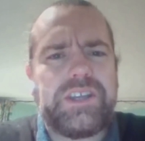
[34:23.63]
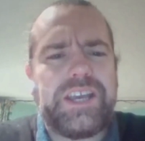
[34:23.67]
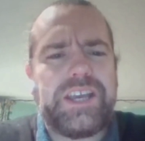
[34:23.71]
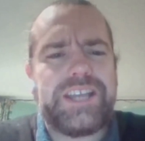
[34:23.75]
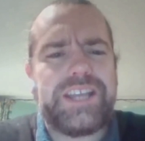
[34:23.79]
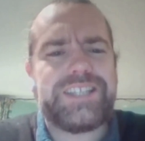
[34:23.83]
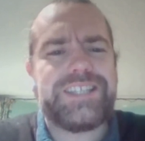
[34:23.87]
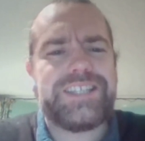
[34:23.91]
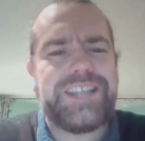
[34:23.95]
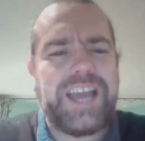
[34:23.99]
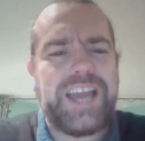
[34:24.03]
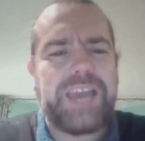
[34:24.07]

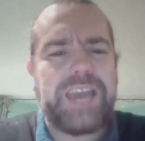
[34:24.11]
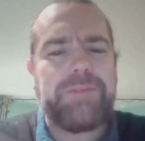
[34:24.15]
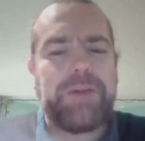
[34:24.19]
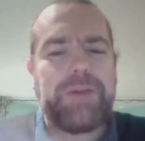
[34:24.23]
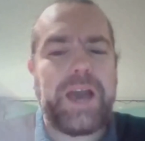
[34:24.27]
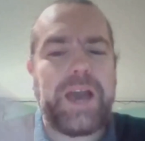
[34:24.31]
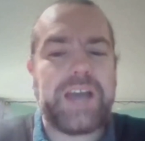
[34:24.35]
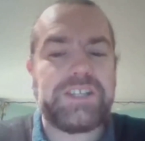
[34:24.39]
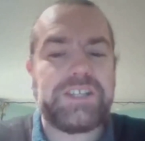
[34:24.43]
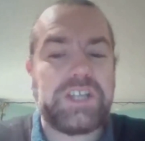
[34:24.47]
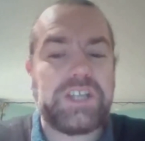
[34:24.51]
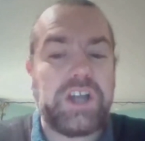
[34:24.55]
its name
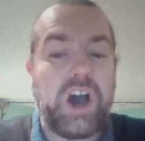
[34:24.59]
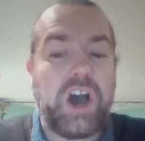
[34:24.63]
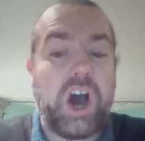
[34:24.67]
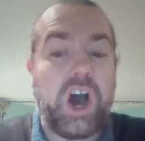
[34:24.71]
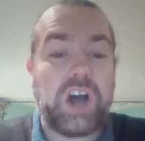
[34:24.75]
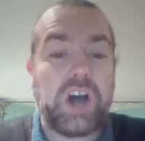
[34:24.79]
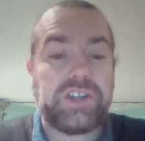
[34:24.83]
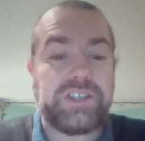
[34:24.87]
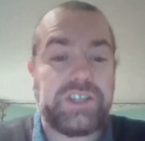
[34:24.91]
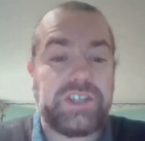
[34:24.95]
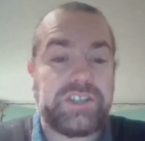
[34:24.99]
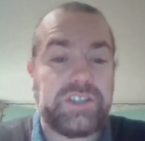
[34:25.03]
as an
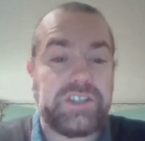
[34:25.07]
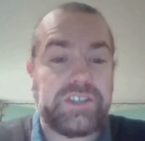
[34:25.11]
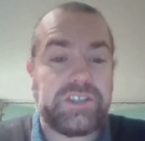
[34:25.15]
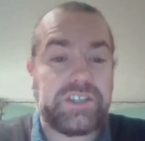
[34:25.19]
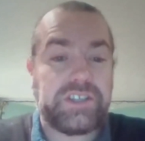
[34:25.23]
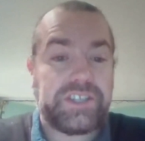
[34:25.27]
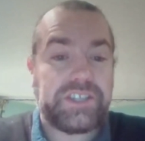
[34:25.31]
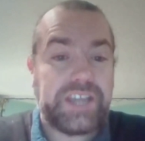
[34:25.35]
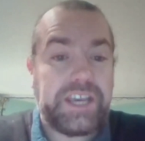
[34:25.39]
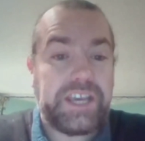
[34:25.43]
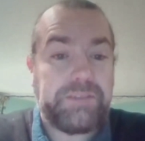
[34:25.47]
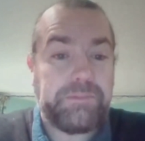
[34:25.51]
artist, as
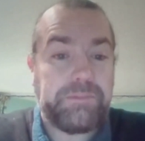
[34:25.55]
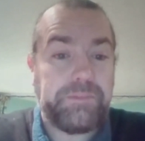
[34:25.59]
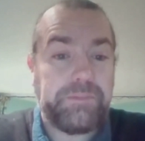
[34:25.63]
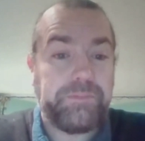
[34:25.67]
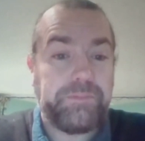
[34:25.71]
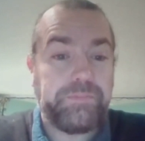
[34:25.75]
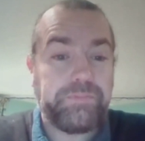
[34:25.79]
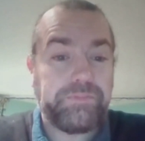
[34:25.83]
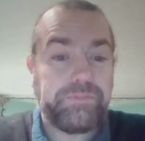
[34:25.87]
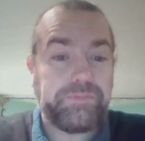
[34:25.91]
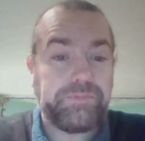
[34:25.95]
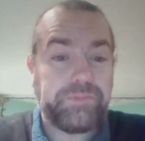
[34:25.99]
a team,
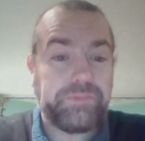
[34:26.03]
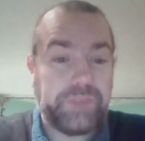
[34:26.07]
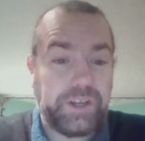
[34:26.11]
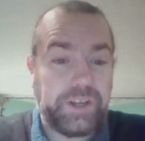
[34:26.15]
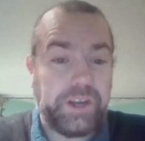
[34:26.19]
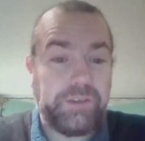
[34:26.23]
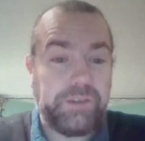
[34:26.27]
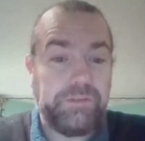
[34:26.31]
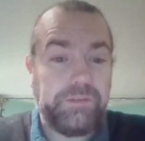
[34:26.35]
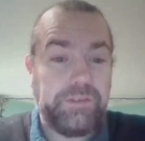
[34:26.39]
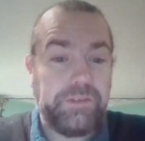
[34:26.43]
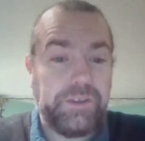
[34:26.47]
you
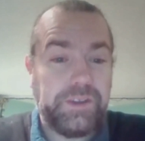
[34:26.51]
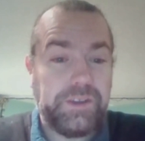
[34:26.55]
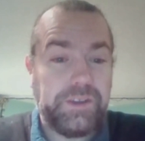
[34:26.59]
know?